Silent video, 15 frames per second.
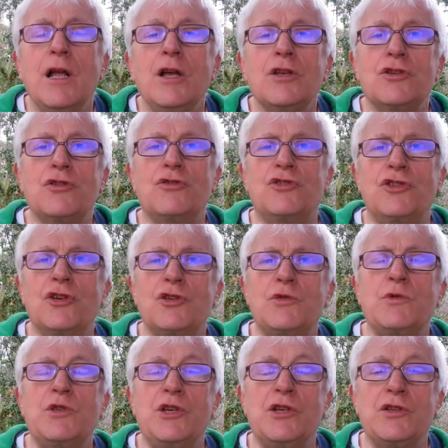So such
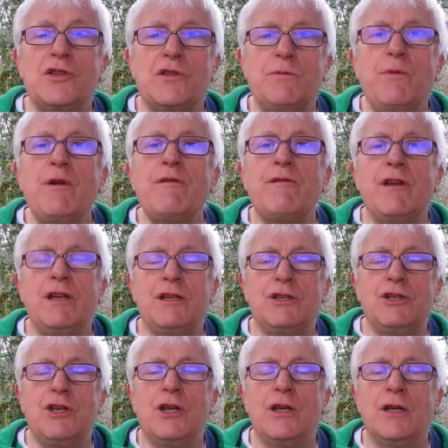was her
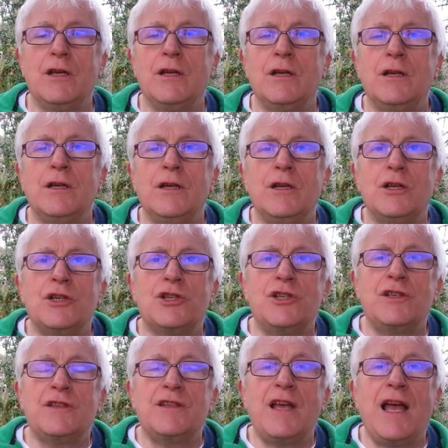spirit she
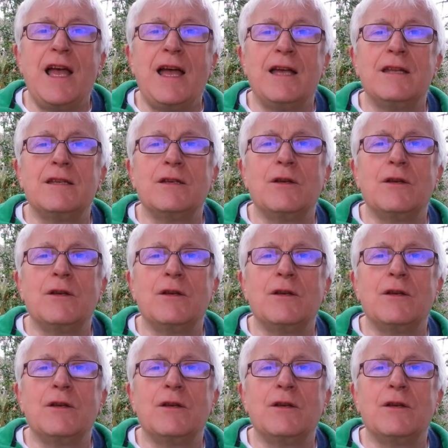said